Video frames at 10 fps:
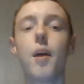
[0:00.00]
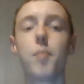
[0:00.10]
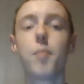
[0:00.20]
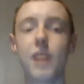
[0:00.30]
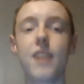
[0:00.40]

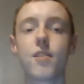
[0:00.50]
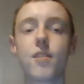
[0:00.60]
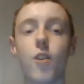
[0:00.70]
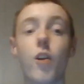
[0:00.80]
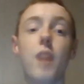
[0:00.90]
plants
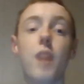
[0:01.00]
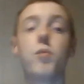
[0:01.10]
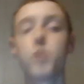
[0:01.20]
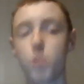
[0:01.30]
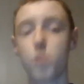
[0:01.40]
are able
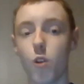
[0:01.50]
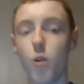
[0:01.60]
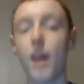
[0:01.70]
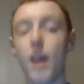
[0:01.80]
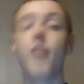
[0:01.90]
to grow
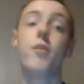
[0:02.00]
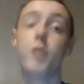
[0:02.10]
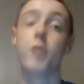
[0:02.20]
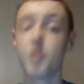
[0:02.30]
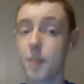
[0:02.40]
and there
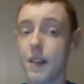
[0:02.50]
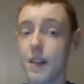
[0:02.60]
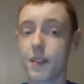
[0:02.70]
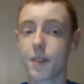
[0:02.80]
is peace.